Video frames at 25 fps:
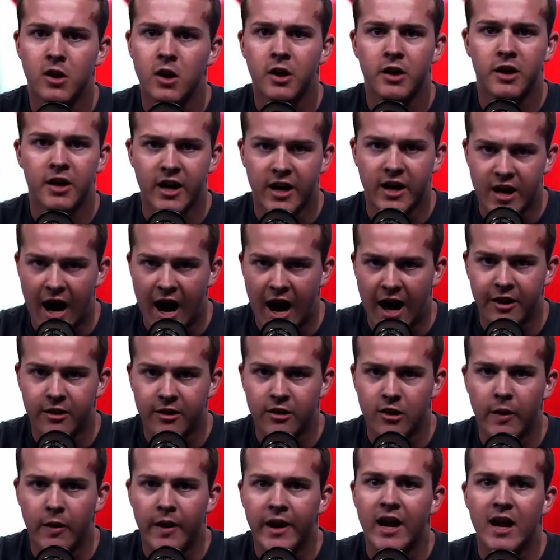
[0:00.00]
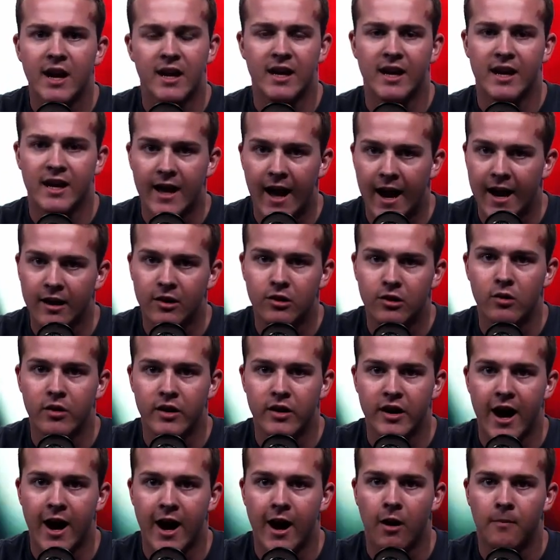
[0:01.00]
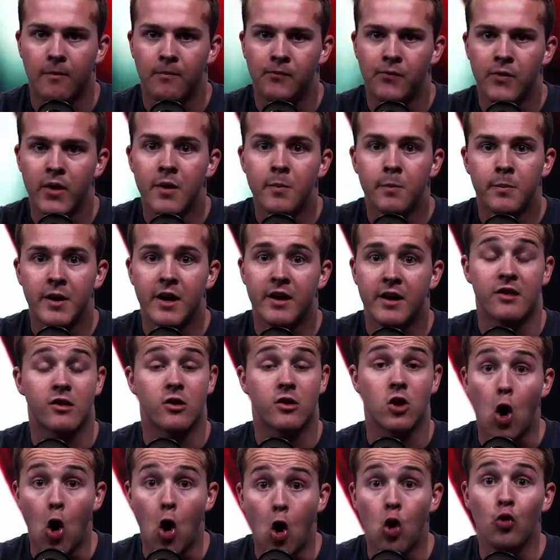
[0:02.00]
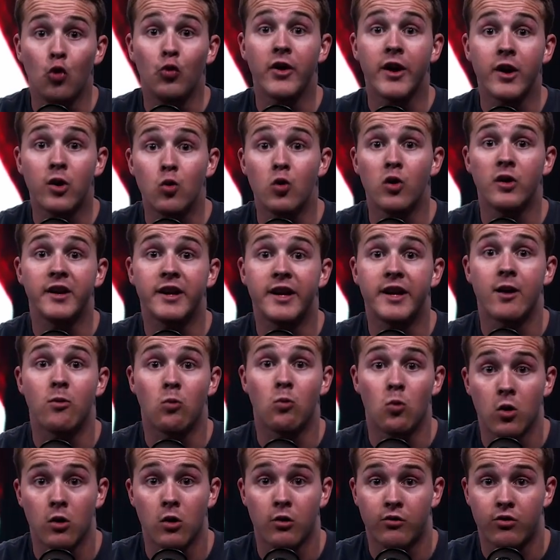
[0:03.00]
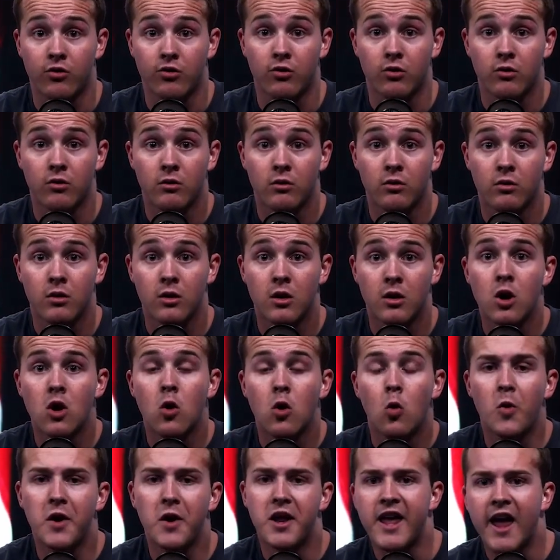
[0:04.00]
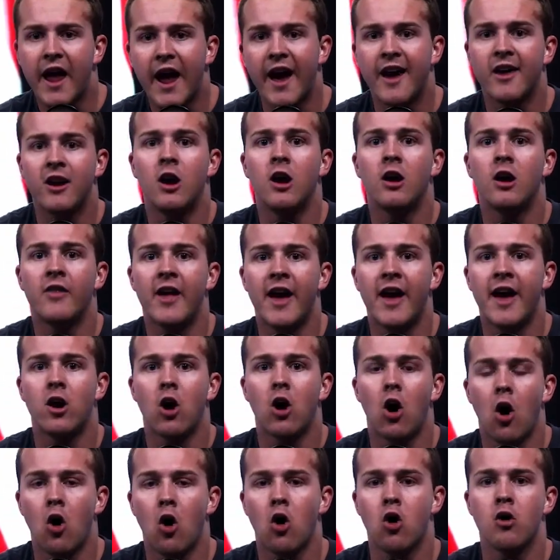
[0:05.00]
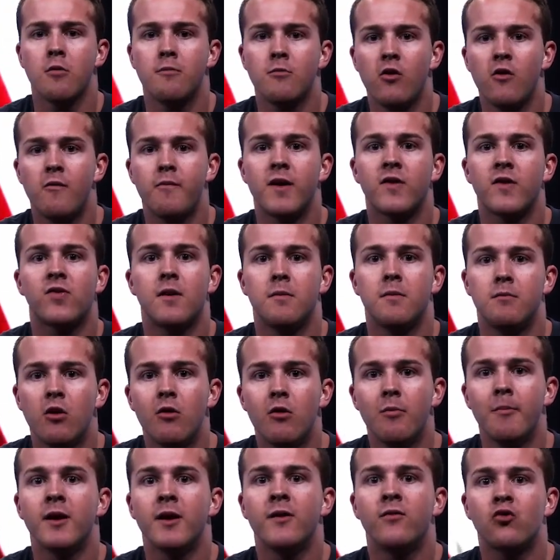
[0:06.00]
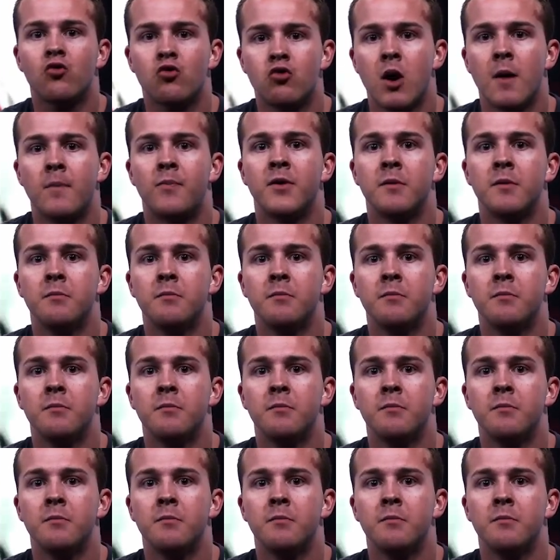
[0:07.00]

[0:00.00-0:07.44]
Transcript: You got to do it, and you got to do it now, because it's only going to get worse. We cannot let our movement, the movement of Trump, the